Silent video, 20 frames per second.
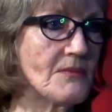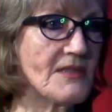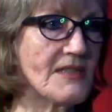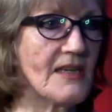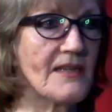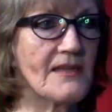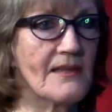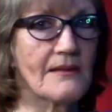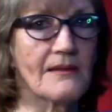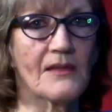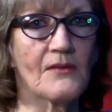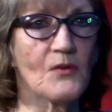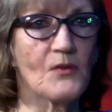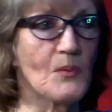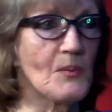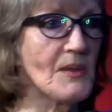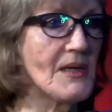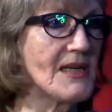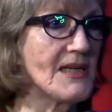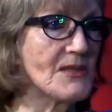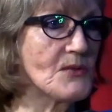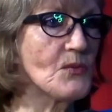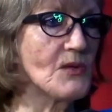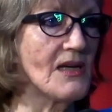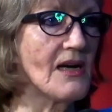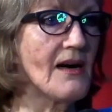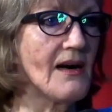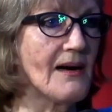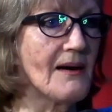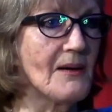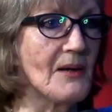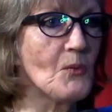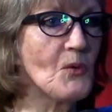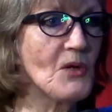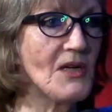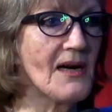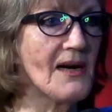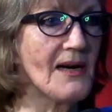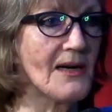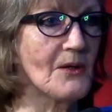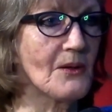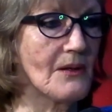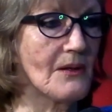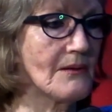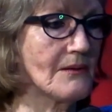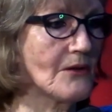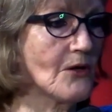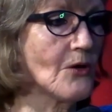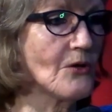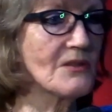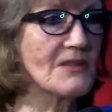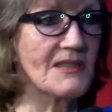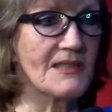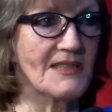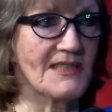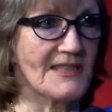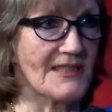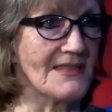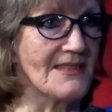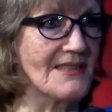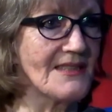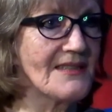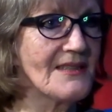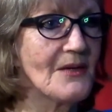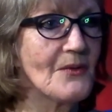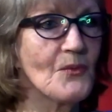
sentient living beings. We are cognizant.